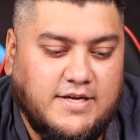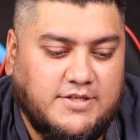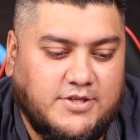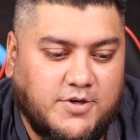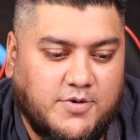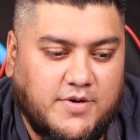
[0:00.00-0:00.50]

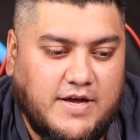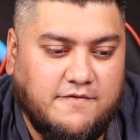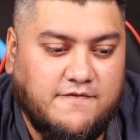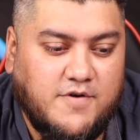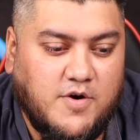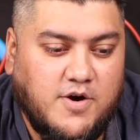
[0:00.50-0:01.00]
So
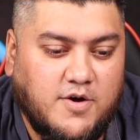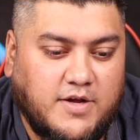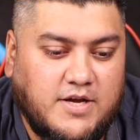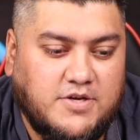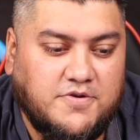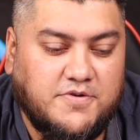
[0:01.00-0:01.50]
if you're
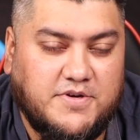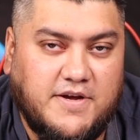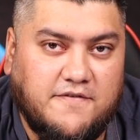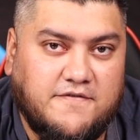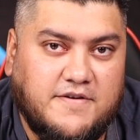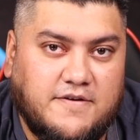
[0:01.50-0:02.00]
looking to
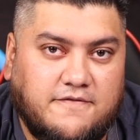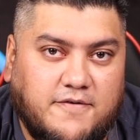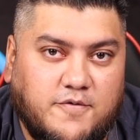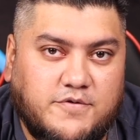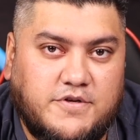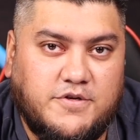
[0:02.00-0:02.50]
gift a
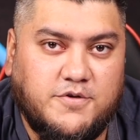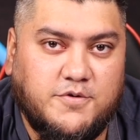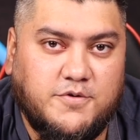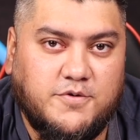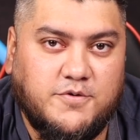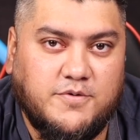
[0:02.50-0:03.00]
phone
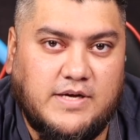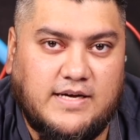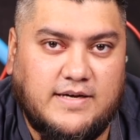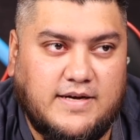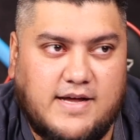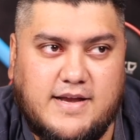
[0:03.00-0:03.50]
to
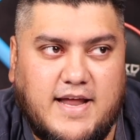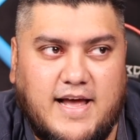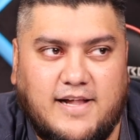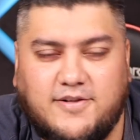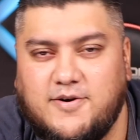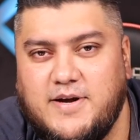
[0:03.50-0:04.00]
an
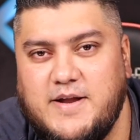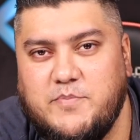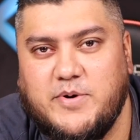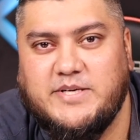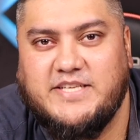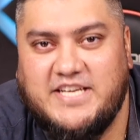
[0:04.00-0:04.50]
elderly
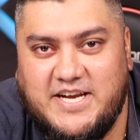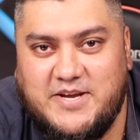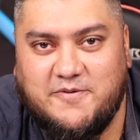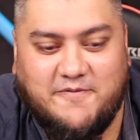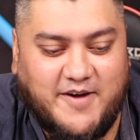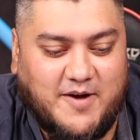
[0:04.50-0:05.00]
person in
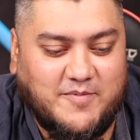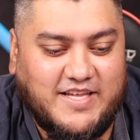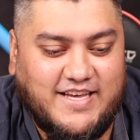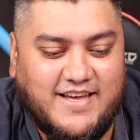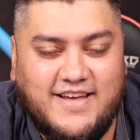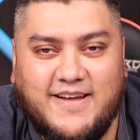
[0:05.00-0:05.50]
your
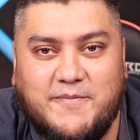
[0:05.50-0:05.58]
family,